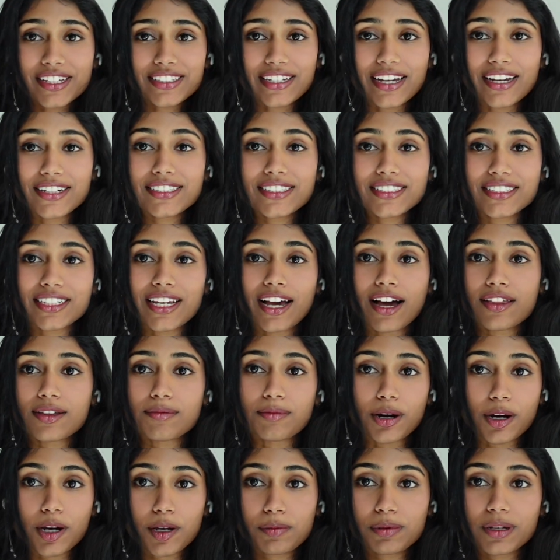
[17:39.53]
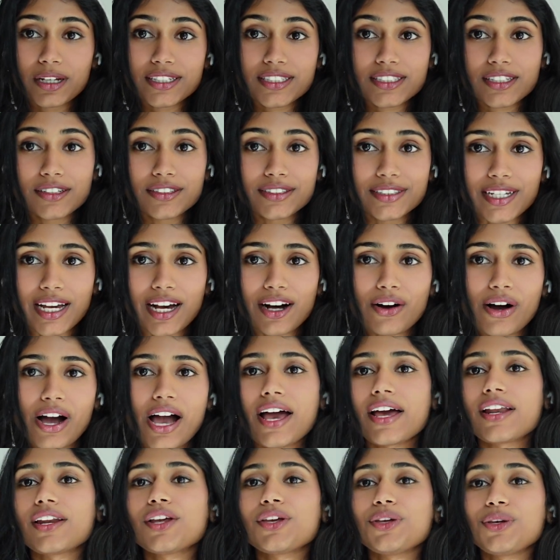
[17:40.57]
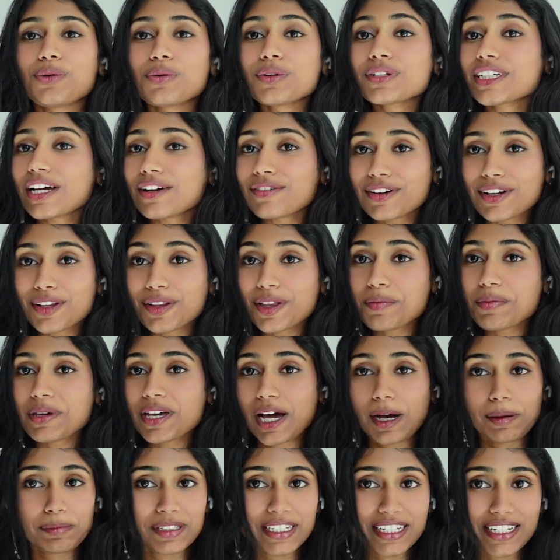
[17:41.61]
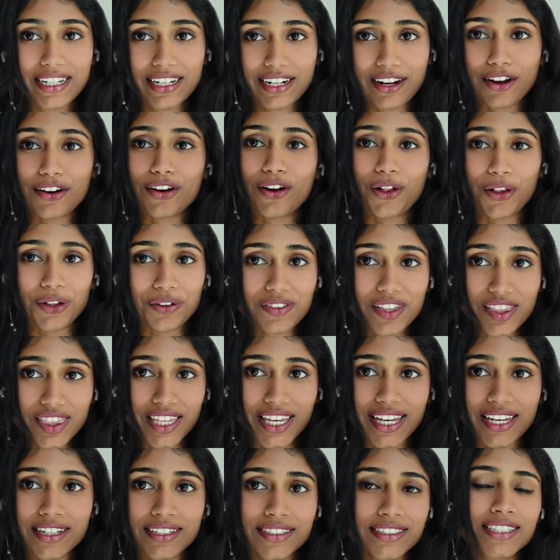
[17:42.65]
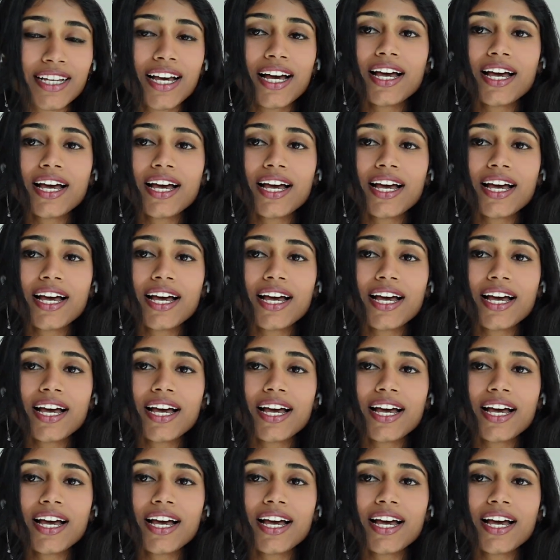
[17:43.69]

excited to see how the marketplace turns out, and you will definitely be updated on all of the things,